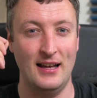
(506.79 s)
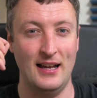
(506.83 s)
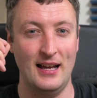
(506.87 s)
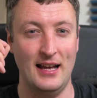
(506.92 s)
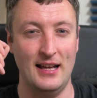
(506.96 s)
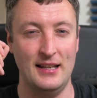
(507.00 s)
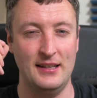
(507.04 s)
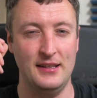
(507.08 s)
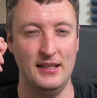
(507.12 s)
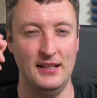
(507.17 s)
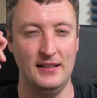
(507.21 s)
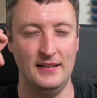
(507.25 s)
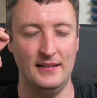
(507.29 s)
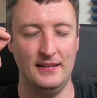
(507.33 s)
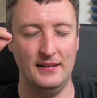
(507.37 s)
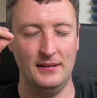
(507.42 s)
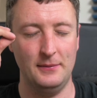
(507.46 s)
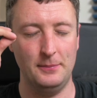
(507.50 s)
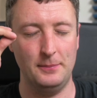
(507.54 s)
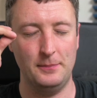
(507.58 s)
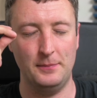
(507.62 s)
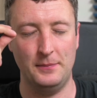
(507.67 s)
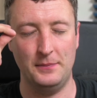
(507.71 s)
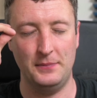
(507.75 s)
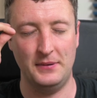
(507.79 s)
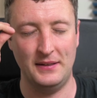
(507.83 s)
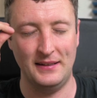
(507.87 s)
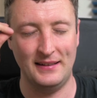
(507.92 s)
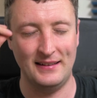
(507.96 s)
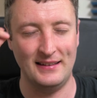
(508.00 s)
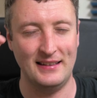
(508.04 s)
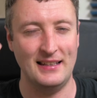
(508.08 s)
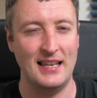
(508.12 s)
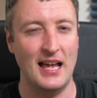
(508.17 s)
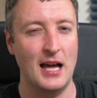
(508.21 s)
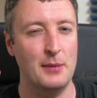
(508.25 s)
And this
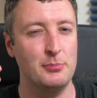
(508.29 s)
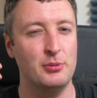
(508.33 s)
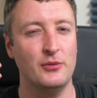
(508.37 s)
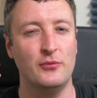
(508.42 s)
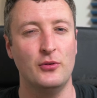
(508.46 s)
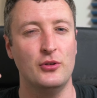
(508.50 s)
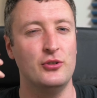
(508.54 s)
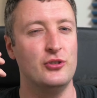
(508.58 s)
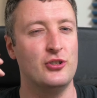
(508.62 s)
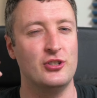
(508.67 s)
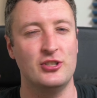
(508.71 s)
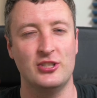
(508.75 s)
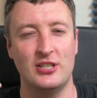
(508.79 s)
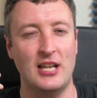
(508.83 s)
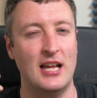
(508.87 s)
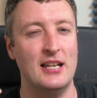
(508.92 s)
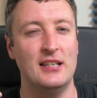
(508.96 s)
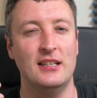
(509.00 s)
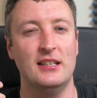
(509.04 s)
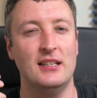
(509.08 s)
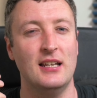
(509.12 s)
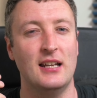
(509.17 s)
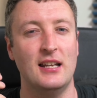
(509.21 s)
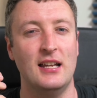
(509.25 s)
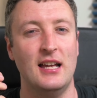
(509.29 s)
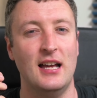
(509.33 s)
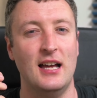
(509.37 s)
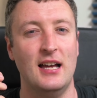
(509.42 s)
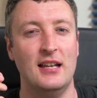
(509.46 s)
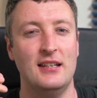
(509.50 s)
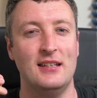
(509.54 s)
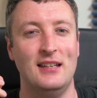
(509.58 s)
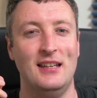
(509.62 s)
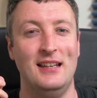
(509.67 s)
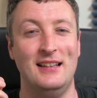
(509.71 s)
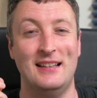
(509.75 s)
snap of understanding that I
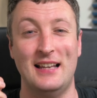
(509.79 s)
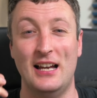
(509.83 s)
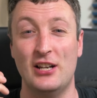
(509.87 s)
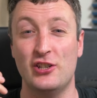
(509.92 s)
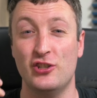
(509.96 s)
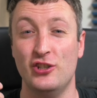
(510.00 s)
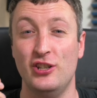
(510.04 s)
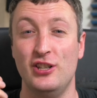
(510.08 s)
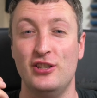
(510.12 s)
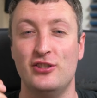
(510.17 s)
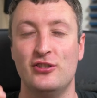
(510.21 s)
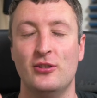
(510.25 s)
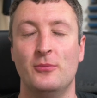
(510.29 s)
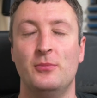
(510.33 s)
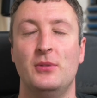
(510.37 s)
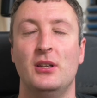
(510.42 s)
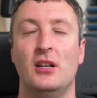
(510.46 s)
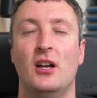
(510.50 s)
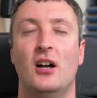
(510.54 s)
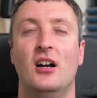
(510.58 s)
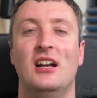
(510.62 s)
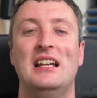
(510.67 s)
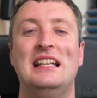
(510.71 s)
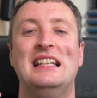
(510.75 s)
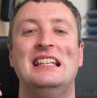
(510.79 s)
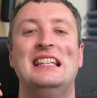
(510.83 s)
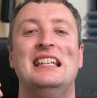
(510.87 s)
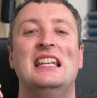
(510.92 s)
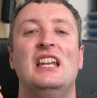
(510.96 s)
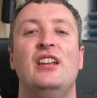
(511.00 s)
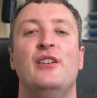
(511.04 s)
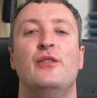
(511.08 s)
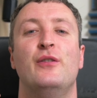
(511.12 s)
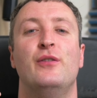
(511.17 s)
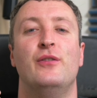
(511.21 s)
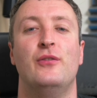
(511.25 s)
had is actually something I
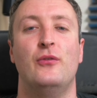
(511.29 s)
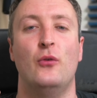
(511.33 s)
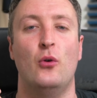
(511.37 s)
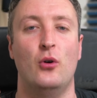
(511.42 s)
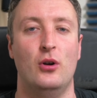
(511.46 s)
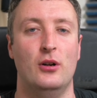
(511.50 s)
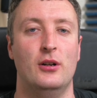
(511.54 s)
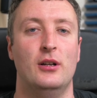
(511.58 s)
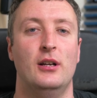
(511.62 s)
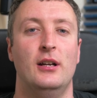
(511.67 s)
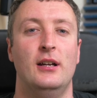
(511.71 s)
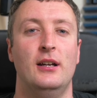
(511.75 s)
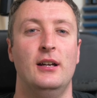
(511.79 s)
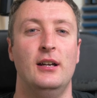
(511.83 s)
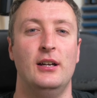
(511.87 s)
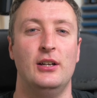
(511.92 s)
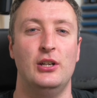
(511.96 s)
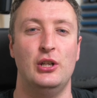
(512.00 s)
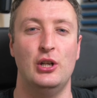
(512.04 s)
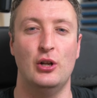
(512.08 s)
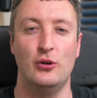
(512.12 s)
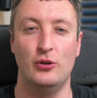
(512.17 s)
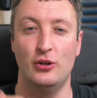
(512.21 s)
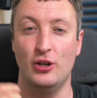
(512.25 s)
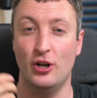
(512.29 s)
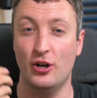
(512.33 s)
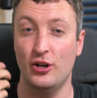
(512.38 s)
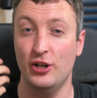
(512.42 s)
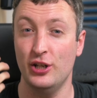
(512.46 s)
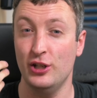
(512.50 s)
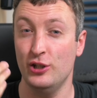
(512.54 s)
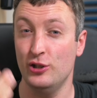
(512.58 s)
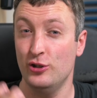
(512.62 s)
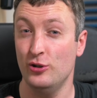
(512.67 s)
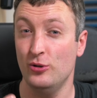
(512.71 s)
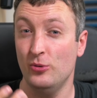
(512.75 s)
live for.
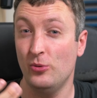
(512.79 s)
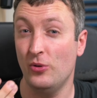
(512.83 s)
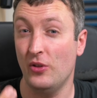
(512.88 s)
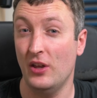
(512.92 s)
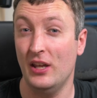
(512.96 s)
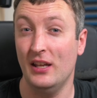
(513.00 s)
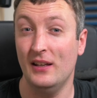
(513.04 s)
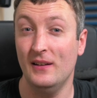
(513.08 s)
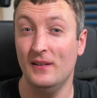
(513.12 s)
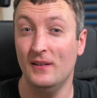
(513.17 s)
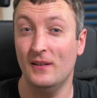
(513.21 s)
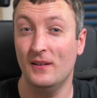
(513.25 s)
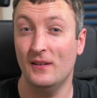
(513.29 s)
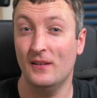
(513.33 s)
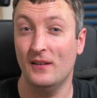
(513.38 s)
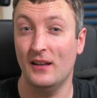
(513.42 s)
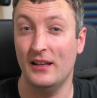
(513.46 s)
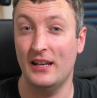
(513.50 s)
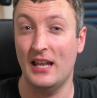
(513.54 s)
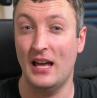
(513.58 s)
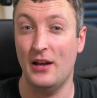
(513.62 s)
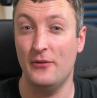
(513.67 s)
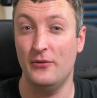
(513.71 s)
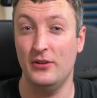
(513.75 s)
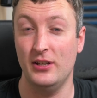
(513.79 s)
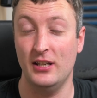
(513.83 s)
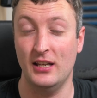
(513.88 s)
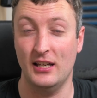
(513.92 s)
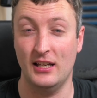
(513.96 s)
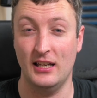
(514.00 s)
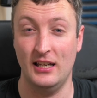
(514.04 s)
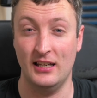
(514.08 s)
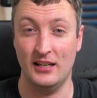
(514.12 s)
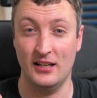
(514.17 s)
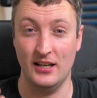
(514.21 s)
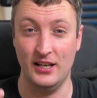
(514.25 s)
Learning new things and having
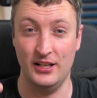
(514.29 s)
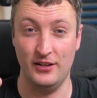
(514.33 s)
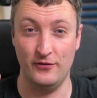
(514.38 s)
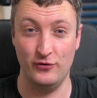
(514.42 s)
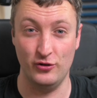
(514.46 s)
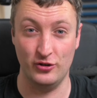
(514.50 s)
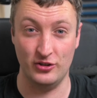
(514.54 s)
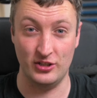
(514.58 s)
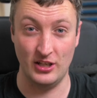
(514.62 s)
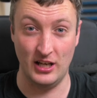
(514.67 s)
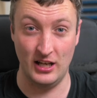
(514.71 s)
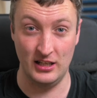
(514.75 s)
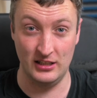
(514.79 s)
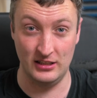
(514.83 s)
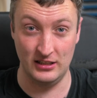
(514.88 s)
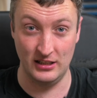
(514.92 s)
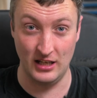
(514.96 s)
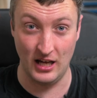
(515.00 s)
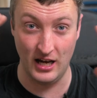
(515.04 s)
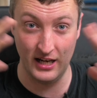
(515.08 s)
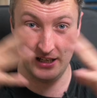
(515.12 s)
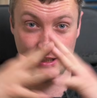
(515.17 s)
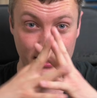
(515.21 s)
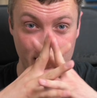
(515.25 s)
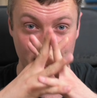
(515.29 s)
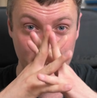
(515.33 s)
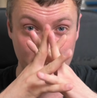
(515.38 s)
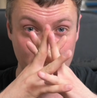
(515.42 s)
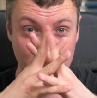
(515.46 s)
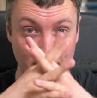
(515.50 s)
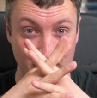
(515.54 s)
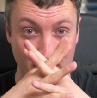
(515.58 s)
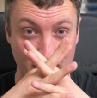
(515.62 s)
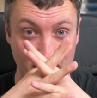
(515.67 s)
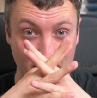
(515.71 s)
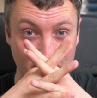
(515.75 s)
it kind of just align
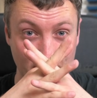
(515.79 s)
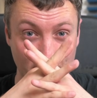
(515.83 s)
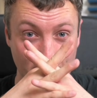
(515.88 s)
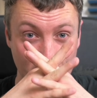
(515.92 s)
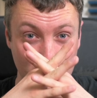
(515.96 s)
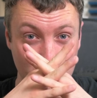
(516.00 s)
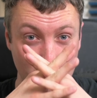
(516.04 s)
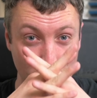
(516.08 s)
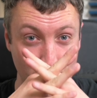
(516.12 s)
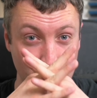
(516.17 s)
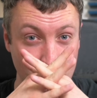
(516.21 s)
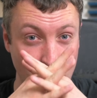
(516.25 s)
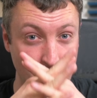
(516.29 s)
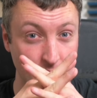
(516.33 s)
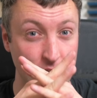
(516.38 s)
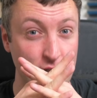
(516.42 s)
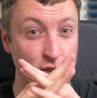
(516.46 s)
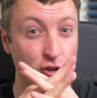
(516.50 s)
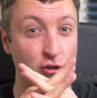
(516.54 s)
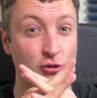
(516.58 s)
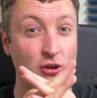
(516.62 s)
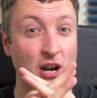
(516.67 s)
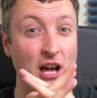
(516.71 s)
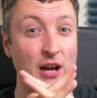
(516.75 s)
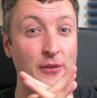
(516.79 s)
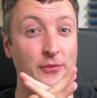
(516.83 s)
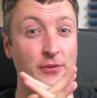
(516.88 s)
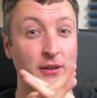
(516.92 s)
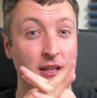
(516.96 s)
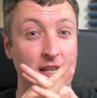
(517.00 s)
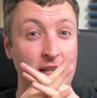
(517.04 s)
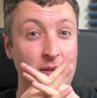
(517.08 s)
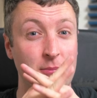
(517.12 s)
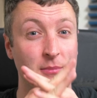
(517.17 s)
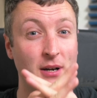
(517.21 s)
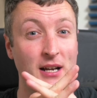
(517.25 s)
into a knowledge graph
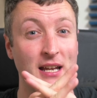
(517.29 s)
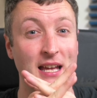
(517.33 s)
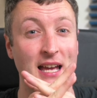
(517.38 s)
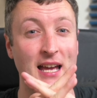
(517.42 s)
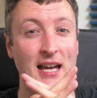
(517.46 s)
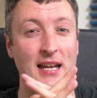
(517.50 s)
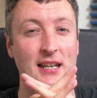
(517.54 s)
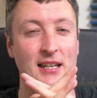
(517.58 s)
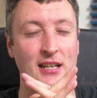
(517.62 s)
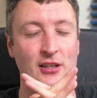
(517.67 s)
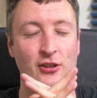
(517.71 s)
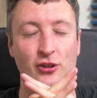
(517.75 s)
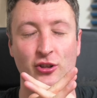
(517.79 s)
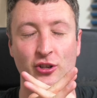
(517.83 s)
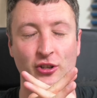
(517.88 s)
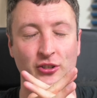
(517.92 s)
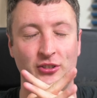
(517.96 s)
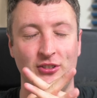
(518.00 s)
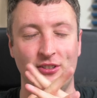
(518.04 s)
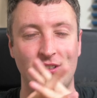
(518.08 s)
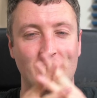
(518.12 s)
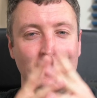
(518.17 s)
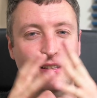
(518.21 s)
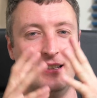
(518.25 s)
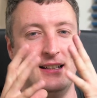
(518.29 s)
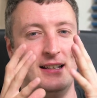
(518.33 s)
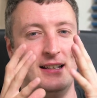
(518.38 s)
in my head is just